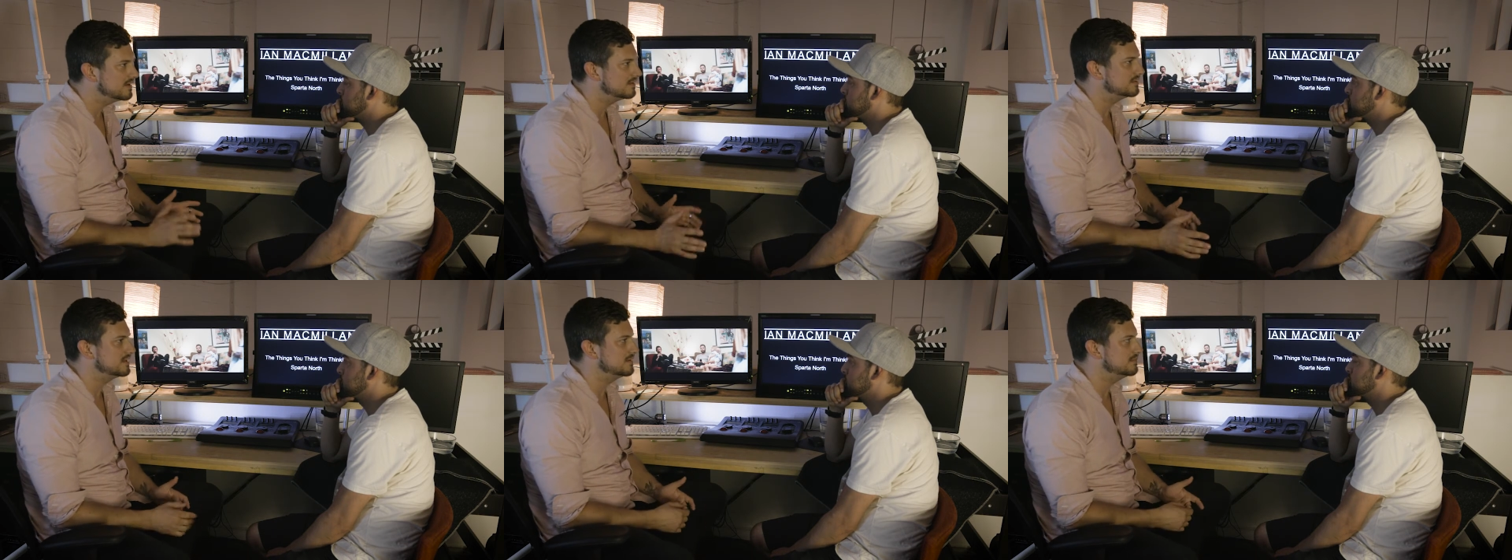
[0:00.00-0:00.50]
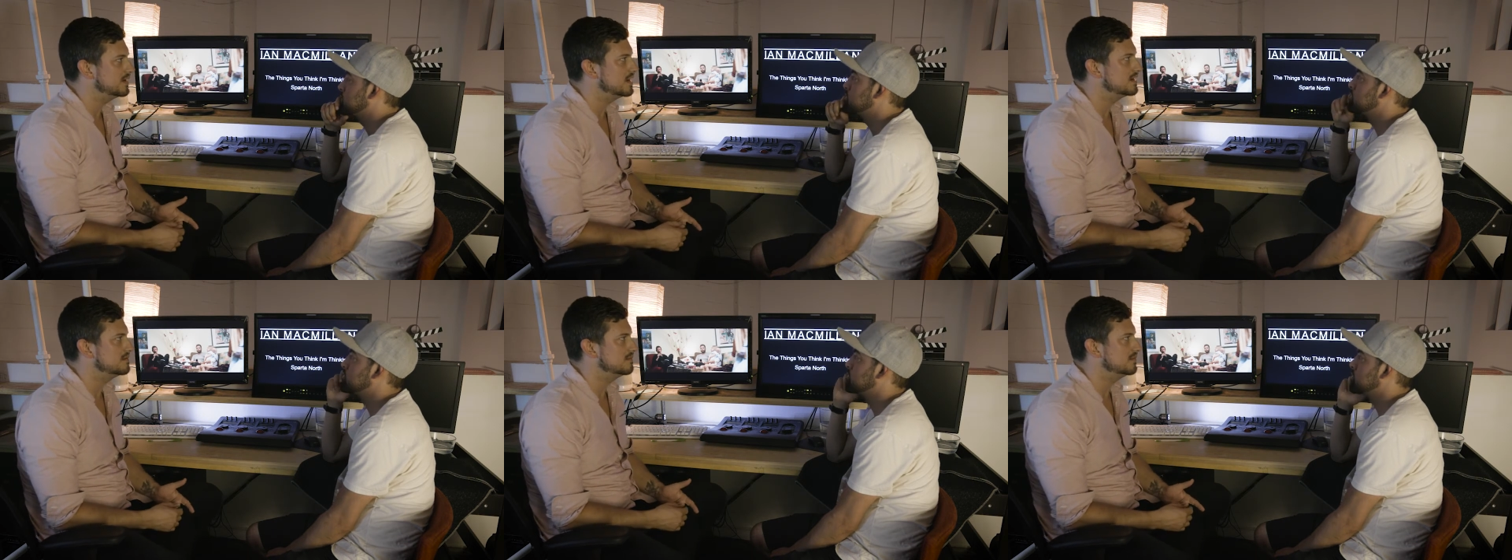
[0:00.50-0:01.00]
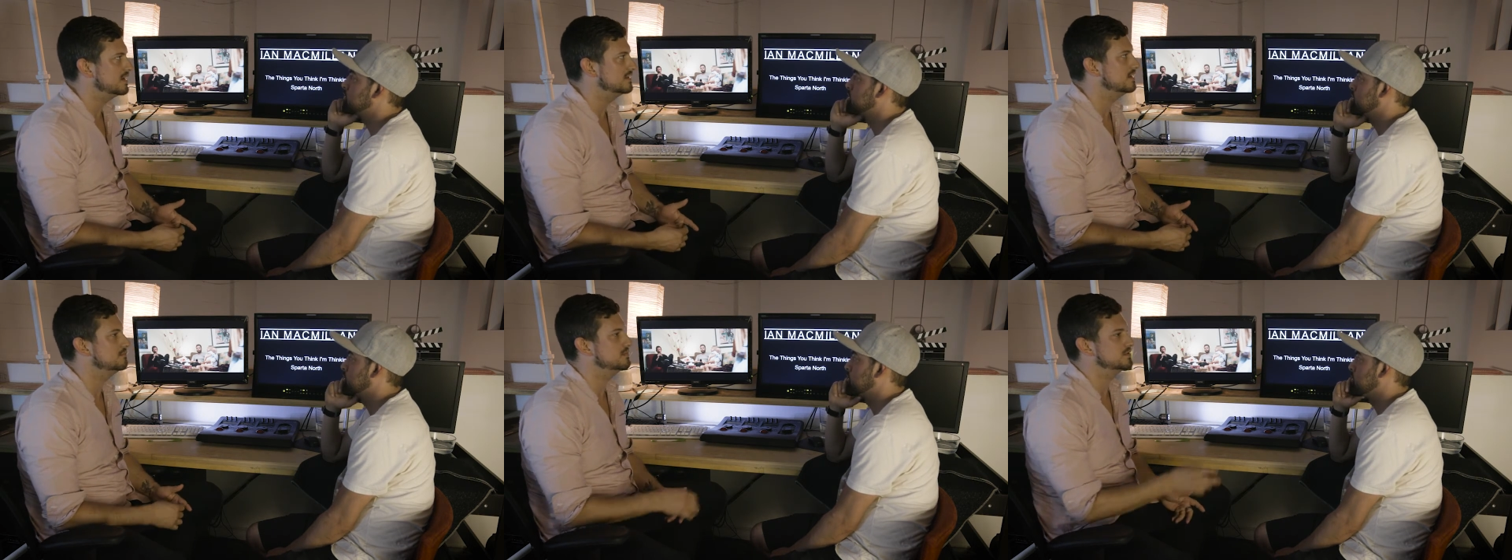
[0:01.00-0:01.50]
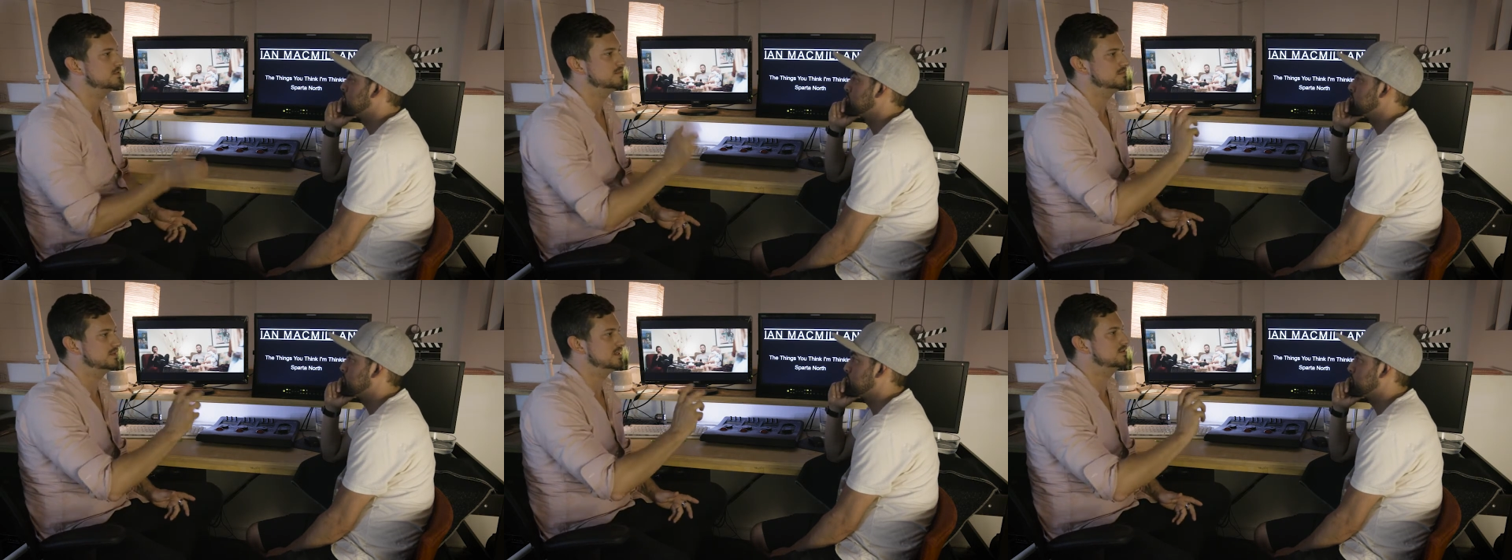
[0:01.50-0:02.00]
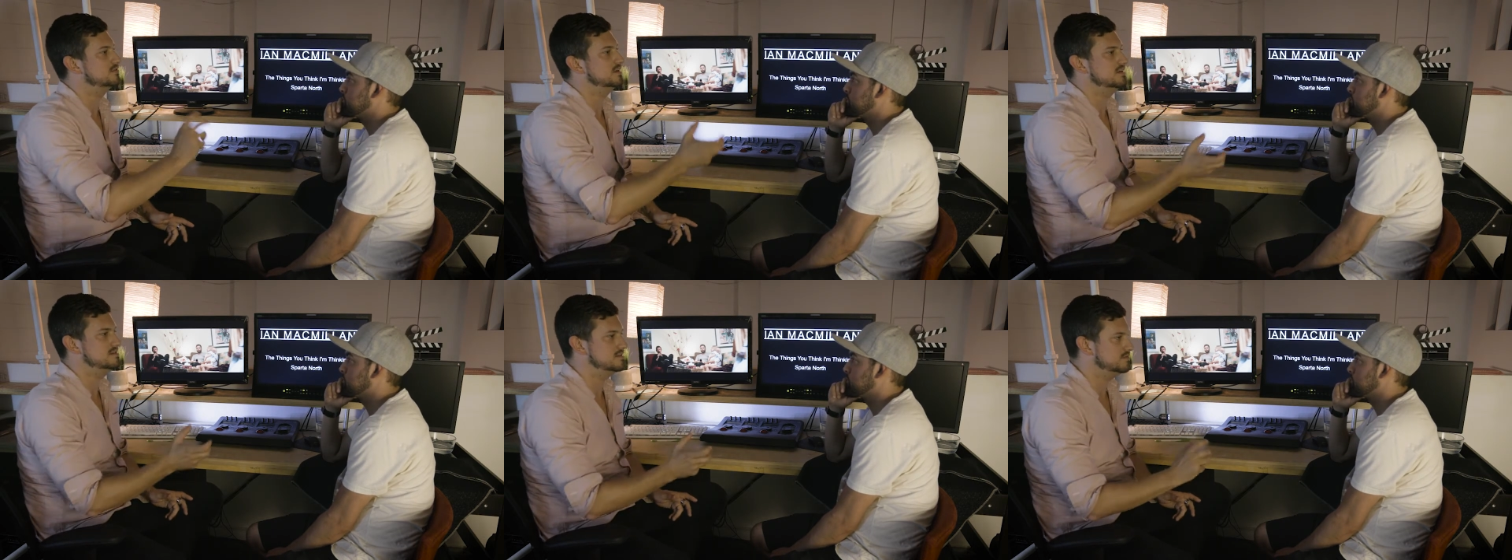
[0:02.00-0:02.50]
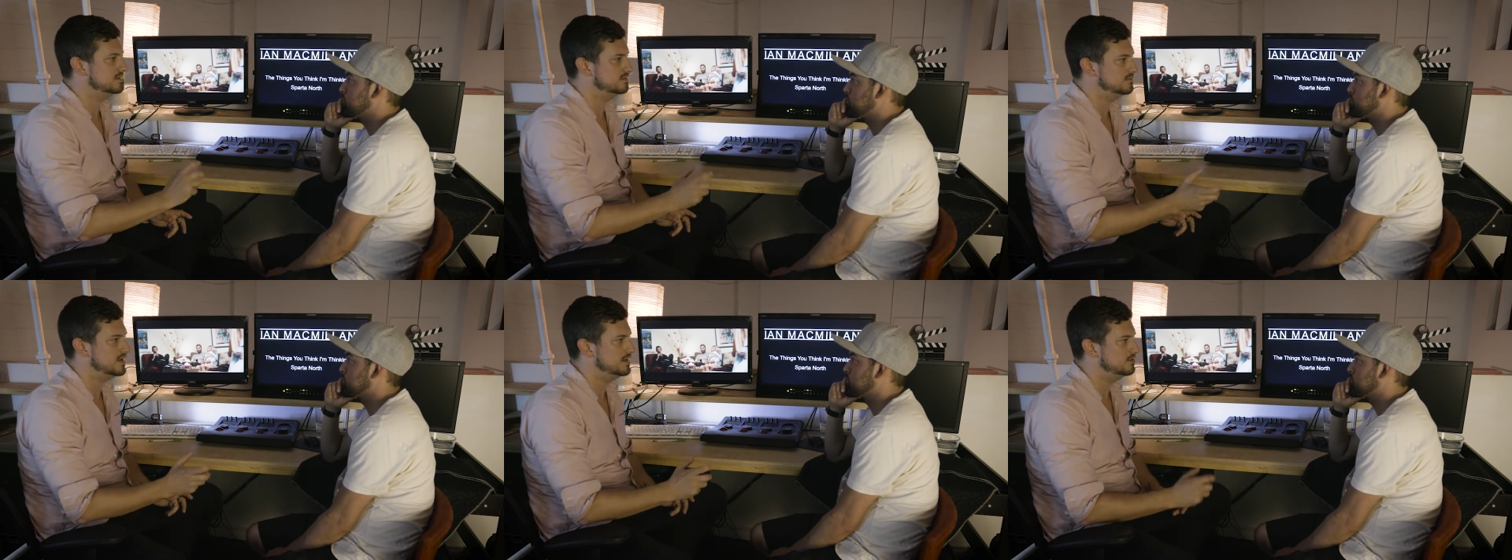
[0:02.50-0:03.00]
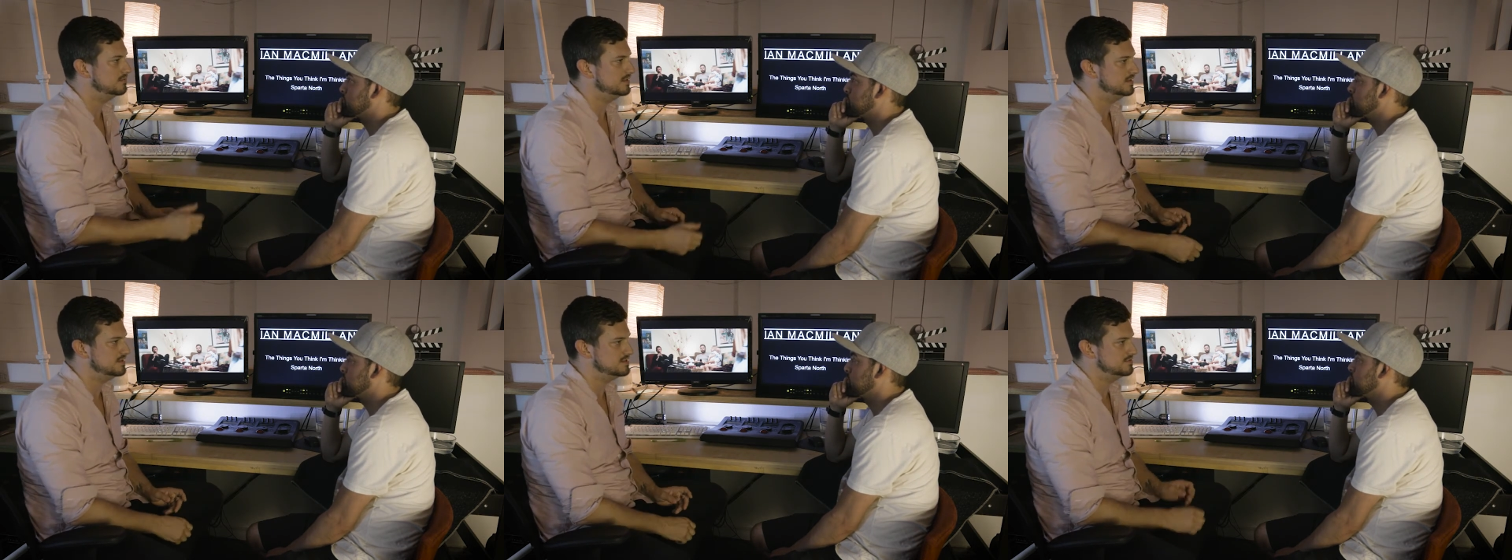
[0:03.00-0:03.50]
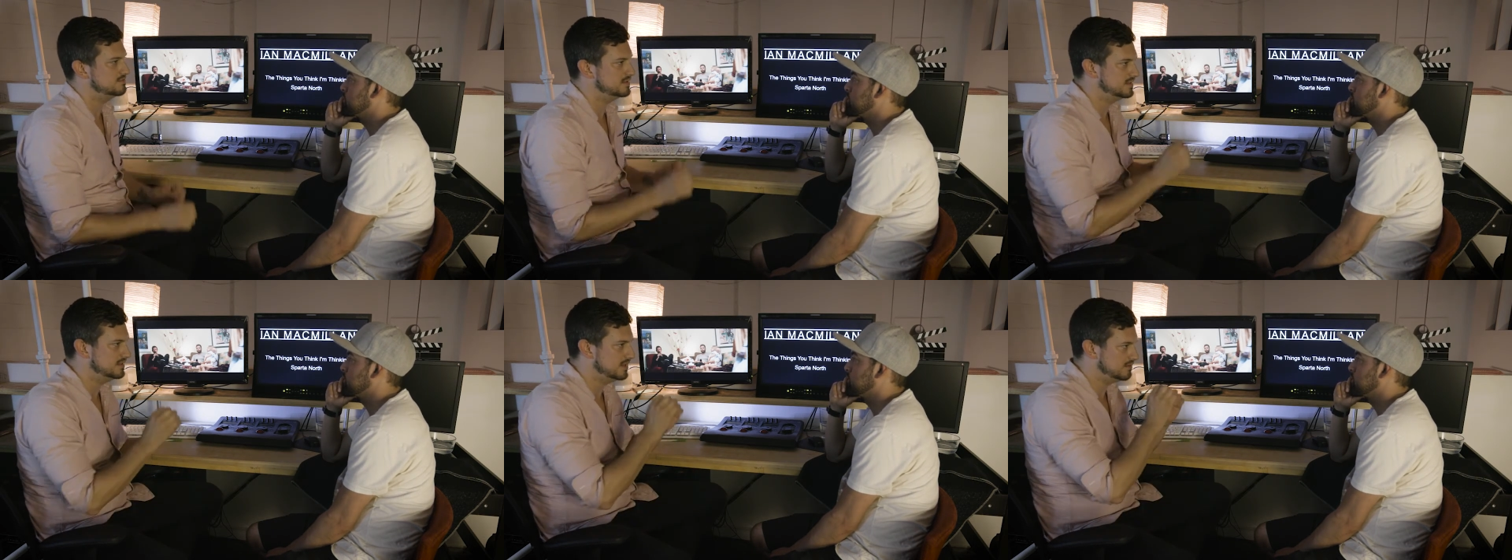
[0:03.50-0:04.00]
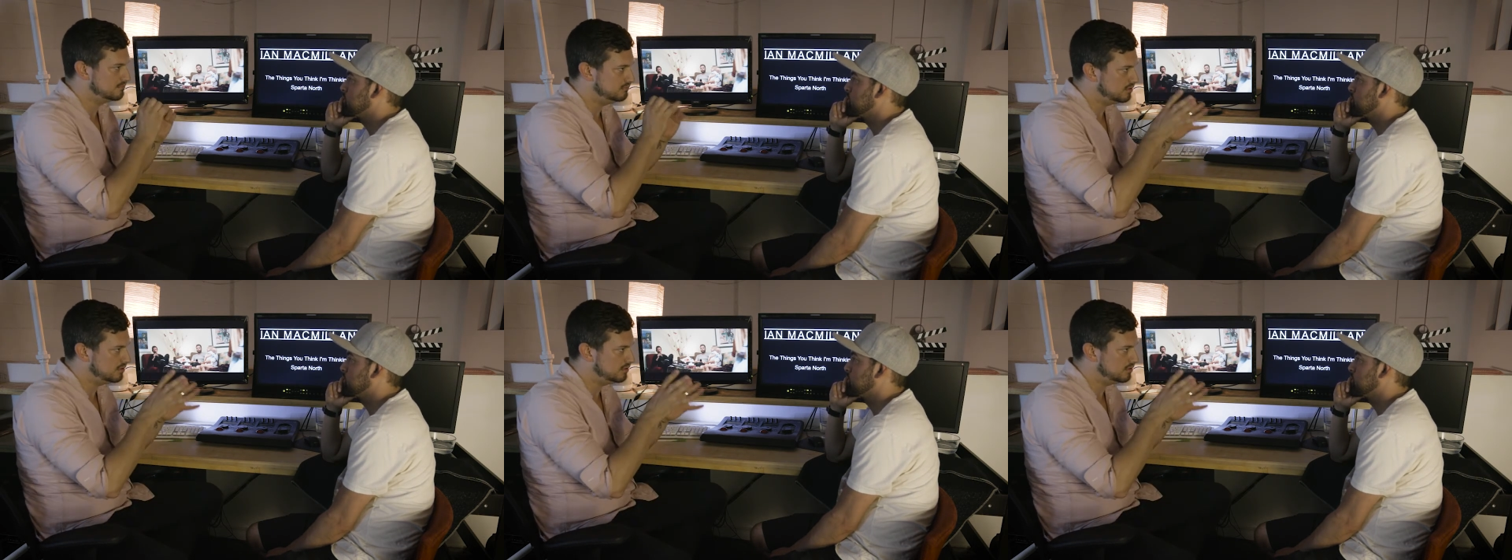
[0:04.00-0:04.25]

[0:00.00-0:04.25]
down the line, and they bloom like crazy when they're wide open. They just really like,